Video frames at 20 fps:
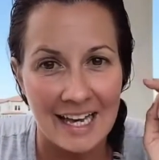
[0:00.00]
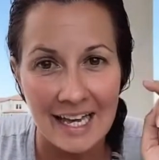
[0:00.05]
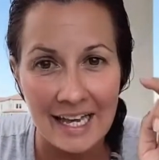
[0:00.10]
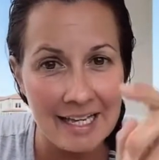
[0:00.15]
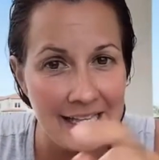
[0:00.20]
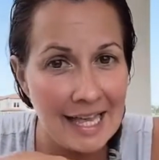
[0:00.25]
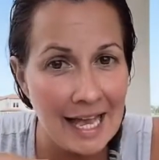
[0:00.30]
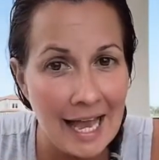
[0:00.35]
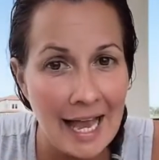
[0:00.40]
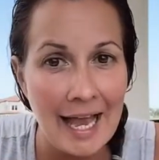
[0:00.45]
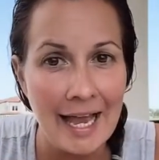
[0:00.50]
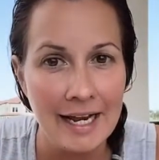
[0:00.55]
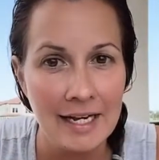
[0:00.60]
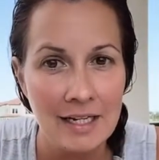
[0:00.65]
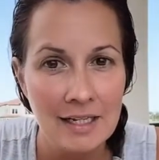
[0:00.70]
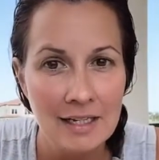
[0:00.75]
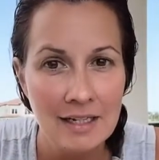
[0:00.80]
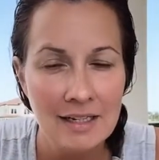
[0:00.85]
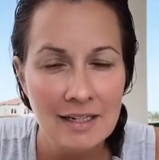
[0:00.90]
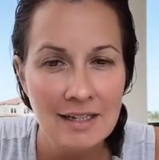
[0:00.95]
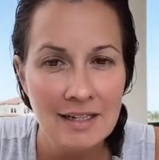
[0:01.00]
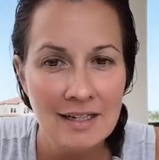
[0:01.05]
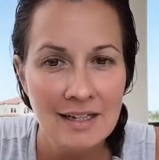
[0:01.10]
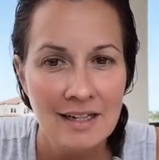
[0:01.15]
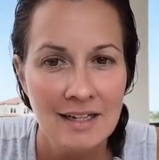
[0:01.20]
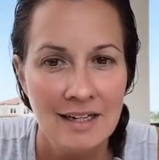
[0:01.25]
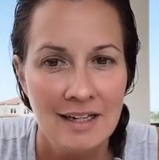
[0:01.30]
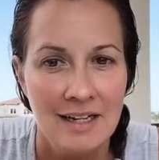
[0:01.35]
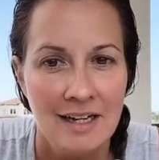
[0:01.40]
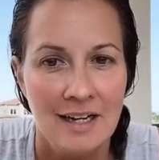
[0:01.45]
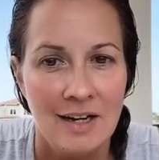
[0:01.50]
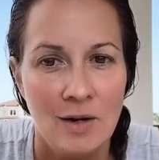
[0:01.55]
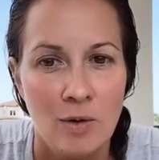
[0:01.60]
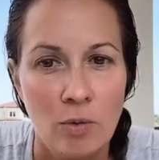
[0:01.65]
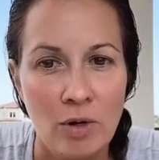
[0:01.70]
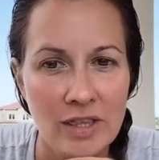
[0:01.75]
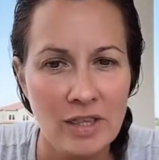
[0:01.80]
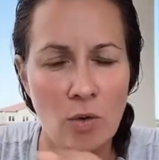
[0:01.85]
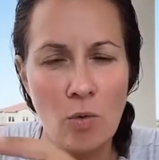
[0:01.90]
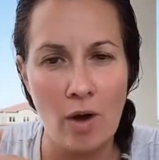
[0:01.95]
in the head
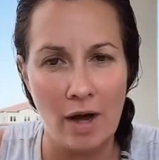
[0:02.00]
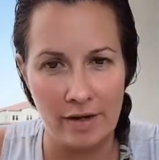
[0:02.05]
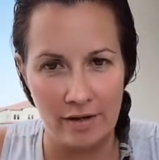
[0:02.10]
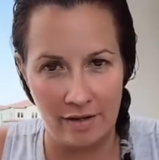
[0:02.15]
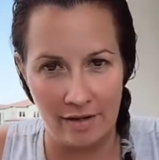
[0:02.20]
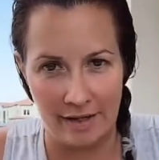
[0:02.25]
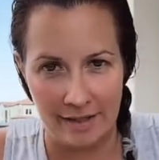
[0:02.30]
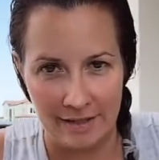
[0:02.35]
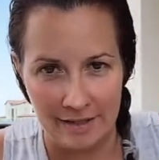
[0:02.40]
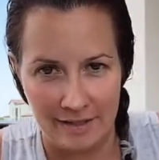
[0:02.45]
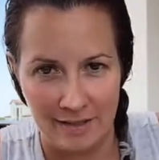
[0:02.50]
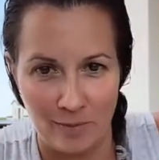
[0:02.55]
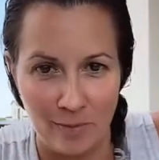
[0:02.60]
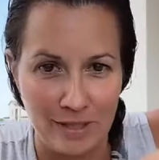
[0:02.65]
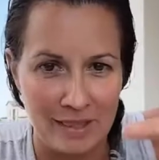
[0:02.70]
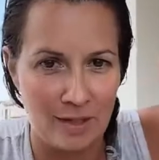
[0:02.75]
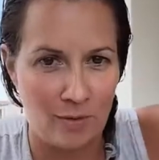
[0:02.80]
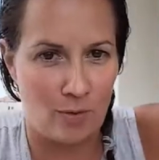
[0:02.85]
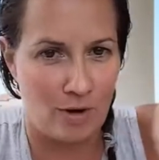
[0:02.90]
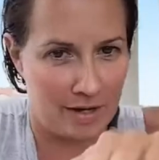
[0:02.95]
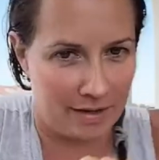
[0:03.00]
with the water gun. With the